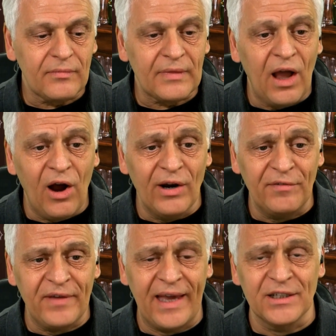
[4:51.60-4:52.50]

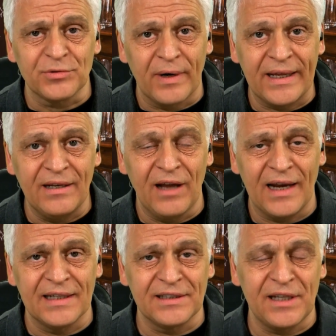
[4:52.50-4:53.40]
RFK is running
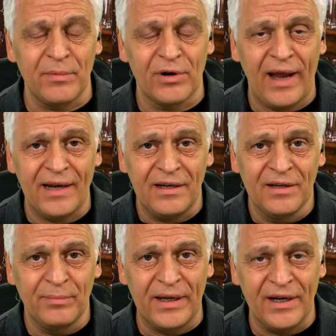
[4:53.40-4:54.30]
not as a Democrat
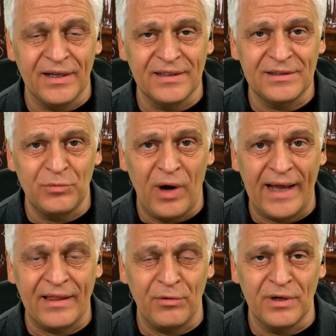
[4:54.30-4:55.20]
because,
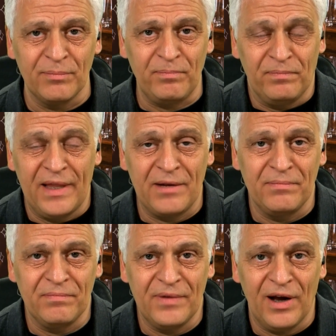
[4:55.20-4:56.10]
why? They wouldn't let
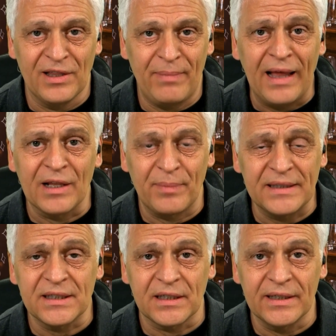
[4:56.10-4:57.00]
him on the ballot,
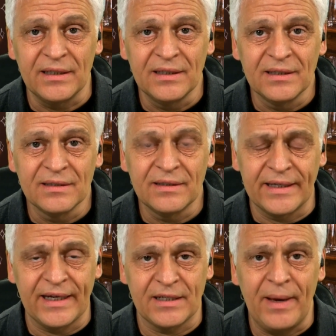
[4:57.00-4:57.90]
basically. They
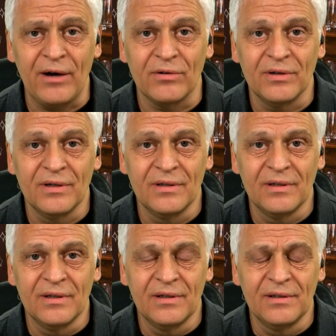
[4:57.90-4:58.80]
kicked him out.
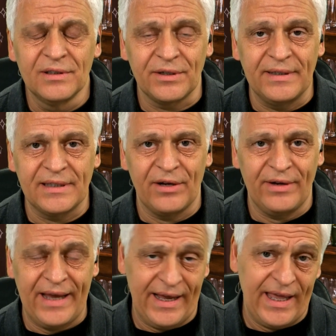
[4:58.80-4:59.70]
So he said,
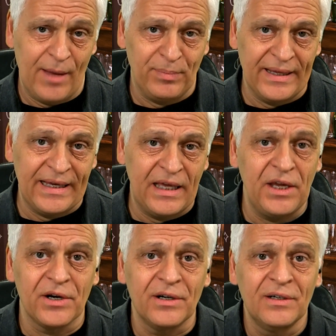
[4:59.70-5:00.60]
okay, I can't play
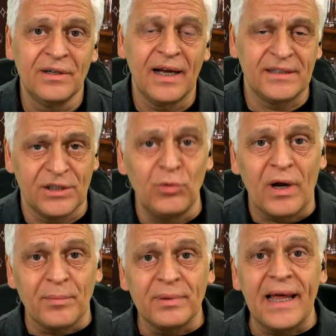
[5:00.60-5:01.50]
here. I still
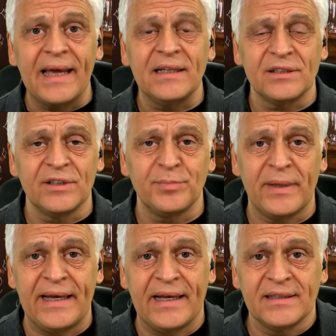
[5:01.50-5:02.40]
want to play, so he's
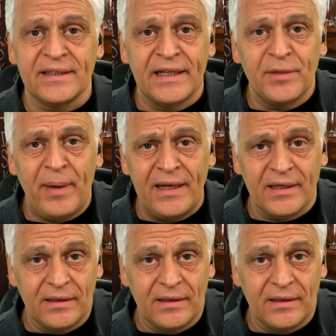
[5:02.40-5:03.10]
playing as an independent.